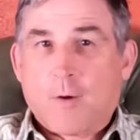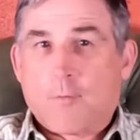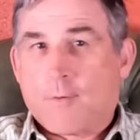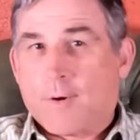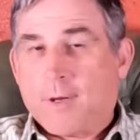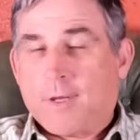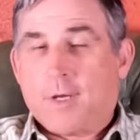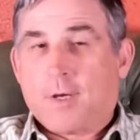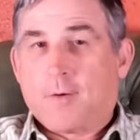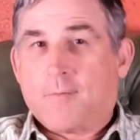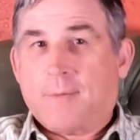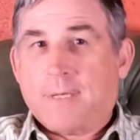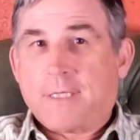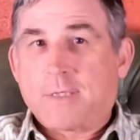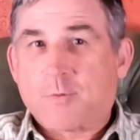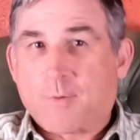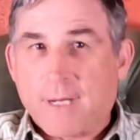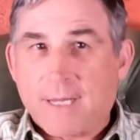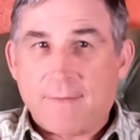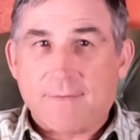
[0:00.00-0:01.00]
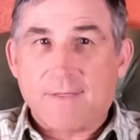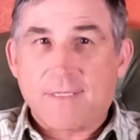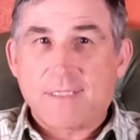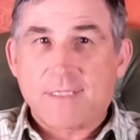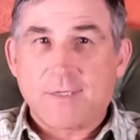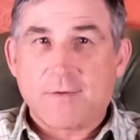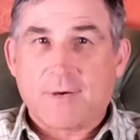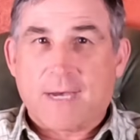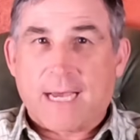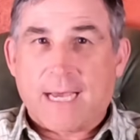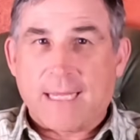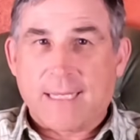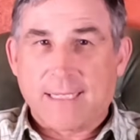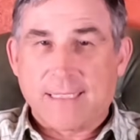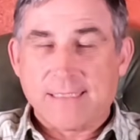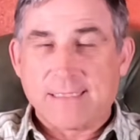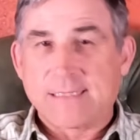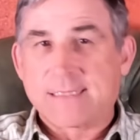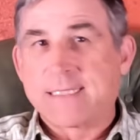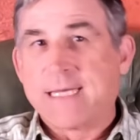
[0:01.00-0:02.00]
you're between the two
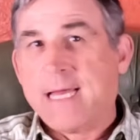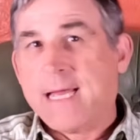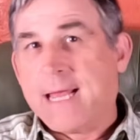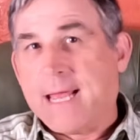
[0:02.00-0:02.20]
islands